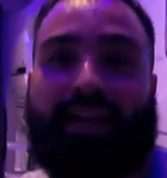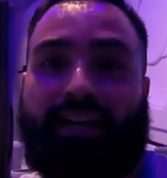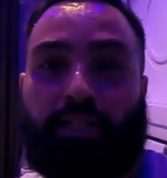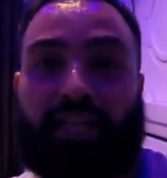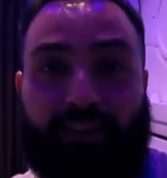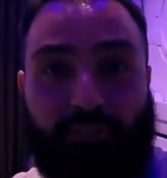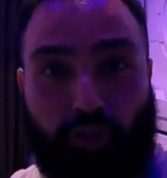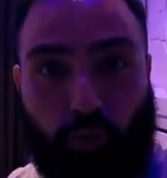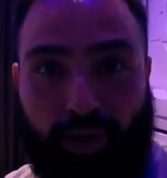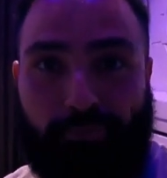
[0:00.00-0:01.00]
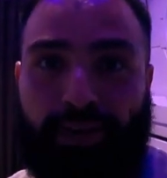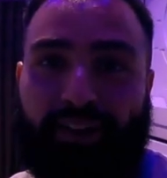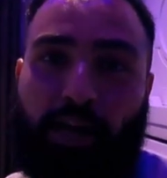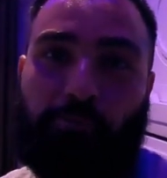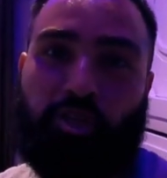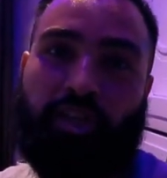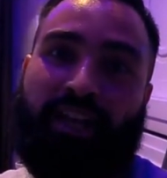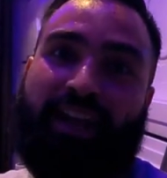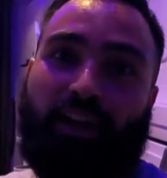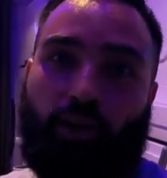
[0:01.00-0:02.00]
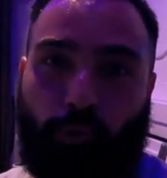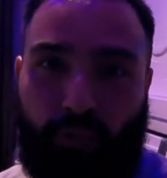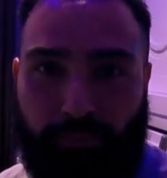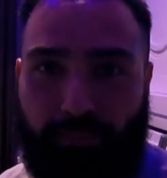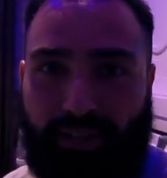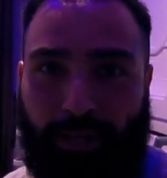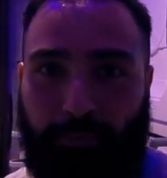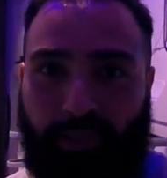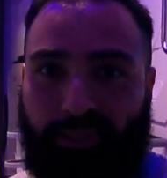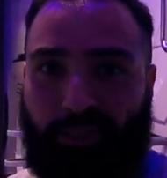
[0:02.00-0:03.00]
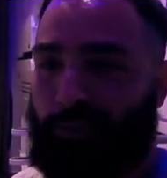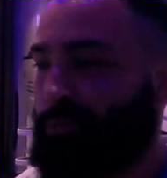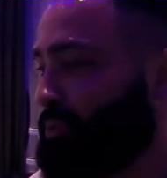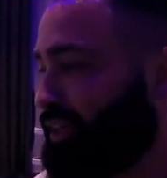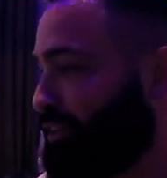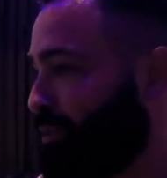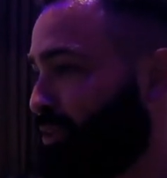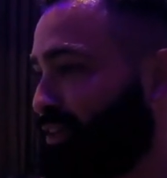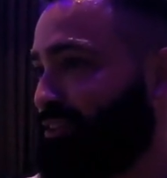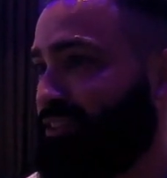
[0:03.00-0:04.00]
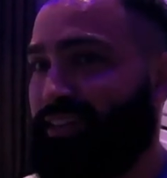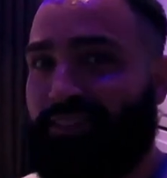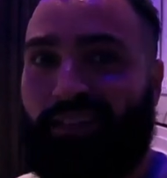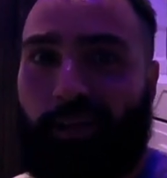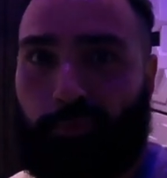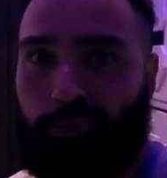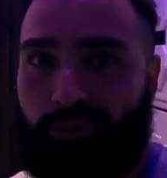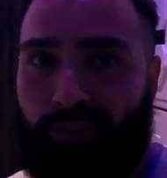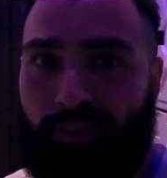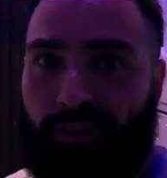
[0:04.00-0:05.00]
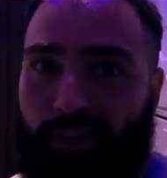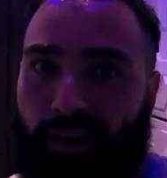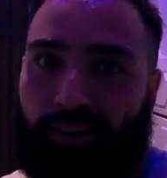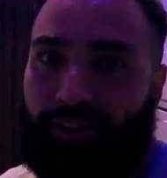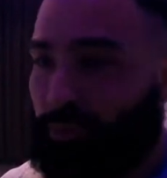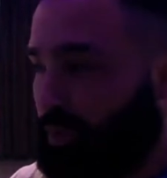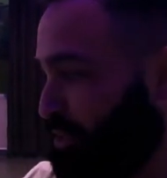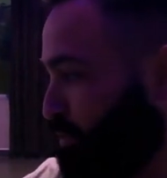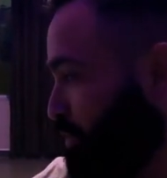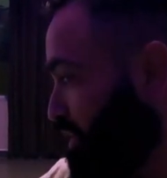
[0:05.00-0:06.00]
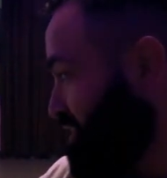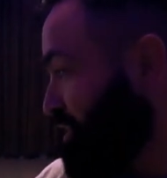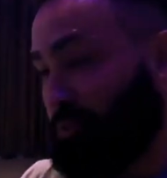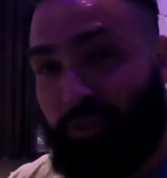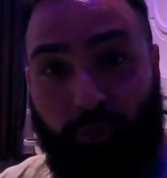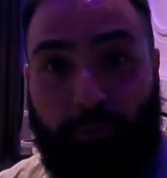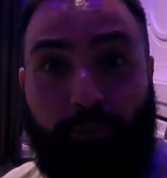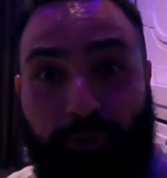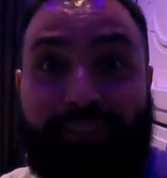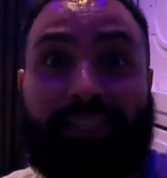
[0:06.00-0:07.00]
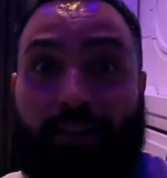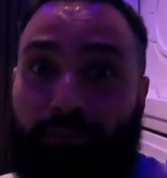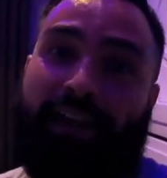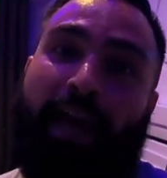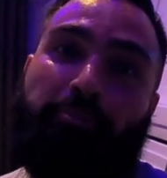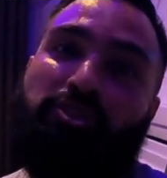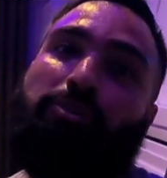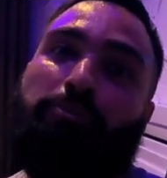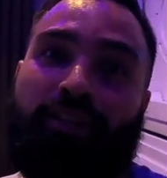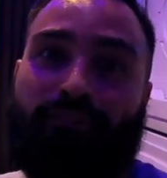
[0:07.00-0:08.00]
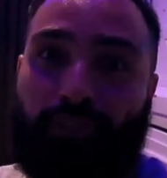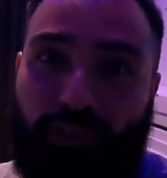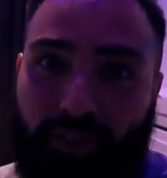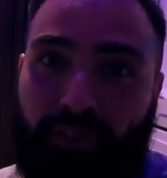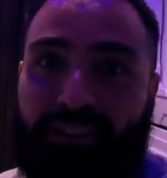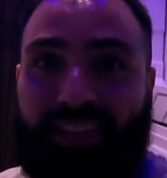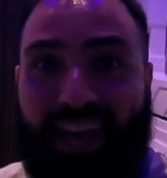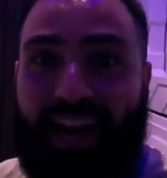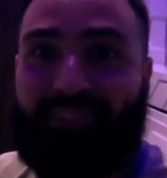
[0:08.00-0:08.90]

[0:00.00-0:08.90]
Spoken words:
they actually have a twin bed option and a queen bed option. So if you want to come here and stay as a couple, I don't know why you would want to sleep with two people inside of a capsule, but if you do, they